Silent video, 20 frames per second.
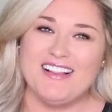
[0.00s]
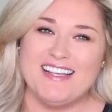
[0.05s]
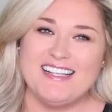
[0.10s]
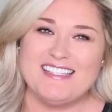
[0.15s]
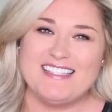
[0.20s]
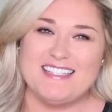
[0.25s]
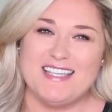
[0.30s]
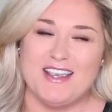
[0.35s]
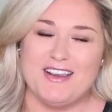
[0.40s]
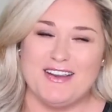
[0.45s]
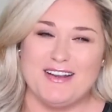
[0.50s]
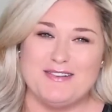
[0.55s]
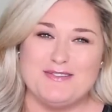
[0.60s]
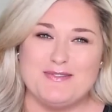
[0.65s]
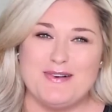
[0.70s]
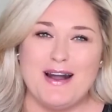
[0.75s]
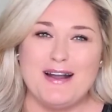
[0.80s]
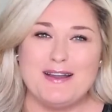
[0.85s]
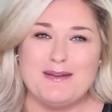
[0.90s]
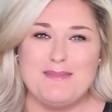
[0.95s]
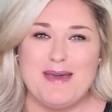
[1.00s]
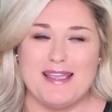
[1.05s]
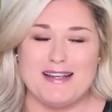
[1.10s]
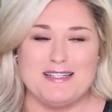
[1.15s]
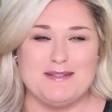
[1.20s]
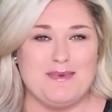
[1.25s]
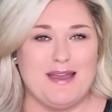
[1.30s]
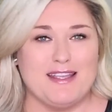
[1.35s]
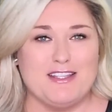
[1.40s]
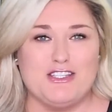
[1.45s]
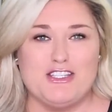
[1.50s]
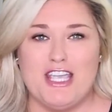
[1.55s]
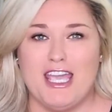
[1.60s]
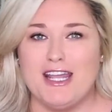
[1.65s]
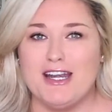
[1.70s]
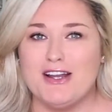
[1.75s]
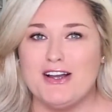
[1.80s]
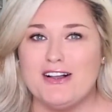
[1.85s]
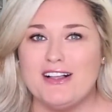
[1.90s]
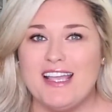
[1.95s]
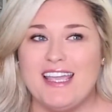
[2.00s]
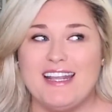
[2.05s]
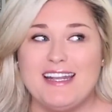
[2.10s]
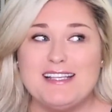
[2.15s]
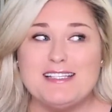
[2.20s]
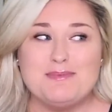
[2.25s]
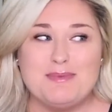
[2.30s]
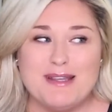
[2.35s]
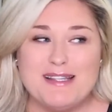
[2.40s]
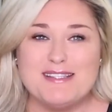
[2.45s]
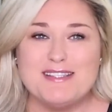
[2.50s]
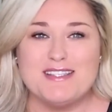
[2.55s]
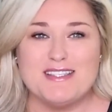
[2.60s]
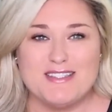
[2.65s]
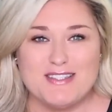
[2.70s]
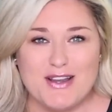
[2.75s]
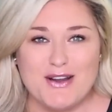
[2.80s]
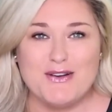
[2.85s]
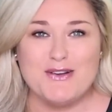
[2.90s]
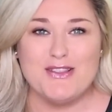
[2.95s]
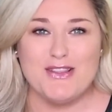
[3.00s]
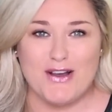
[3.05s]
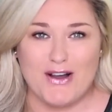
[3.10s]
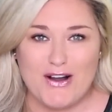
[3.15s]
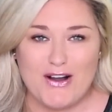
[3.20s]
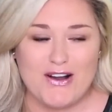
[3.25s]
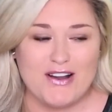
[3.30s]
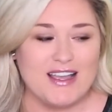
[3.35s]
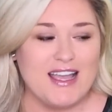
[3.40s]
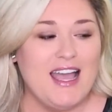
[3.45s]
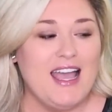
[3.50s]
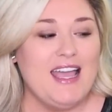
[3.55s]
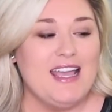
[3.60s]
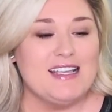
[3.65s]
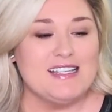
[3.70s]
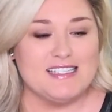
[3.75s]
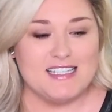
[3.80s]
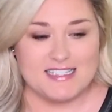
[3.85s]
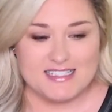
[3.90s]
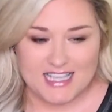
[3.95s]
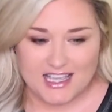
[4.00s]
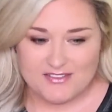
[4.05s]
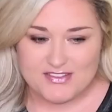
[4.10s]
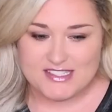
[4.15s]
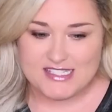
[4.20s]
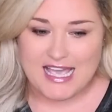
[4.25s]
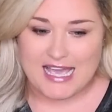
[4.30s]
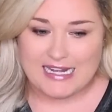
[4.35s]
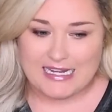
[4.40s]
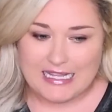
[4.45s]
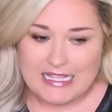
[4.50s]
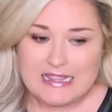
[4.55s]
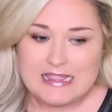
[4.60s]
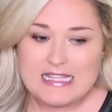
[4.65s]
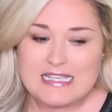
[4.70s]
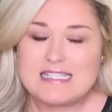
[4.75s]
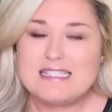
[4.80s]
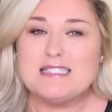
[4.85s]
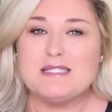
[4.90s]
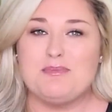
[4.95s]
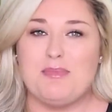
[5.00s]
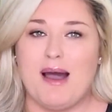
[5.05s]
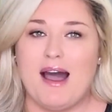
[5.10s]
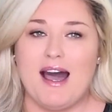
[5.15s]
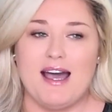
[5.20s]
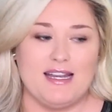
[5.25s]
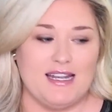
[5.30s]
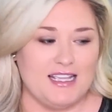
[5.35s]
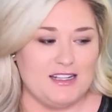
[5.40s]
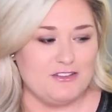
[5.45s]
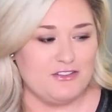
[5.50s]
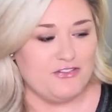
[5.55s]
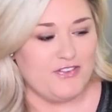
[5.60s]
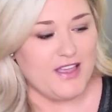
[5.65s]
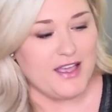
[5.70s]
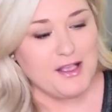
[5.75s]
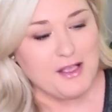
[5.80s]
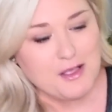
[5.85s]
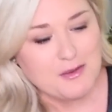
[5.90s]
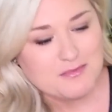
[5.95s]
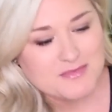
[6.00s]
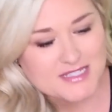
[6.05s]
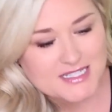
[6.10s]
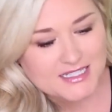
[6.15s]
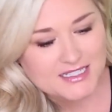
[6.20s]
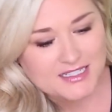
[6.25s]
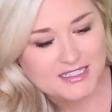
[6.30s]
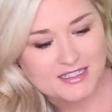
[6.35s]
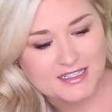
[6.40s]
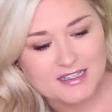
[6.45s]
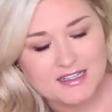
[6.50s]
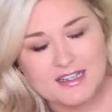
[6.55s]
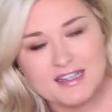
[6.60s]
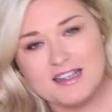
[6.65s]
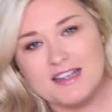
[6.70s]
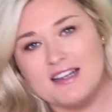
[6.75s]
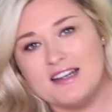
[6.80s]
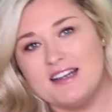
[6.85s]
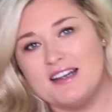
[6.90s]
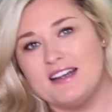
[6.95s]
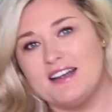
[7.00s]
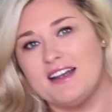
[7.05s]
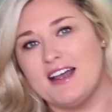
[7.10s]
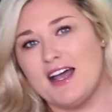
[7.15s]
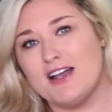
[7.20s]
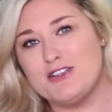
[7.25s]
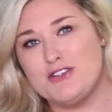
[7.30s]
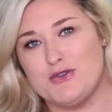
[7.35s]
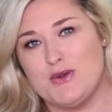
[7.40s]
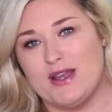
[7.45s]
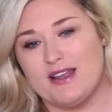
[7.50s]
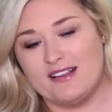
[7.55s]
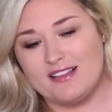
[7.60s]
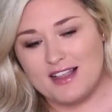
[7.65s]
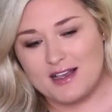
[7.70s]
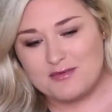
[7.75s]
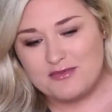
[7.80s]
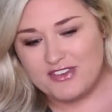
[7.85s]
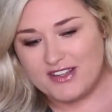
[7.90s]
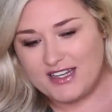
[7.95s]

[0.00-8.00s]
it's Taryn. Welcome back to my channel. It has been so long since I've sat in this spot and filmed a Trunk Club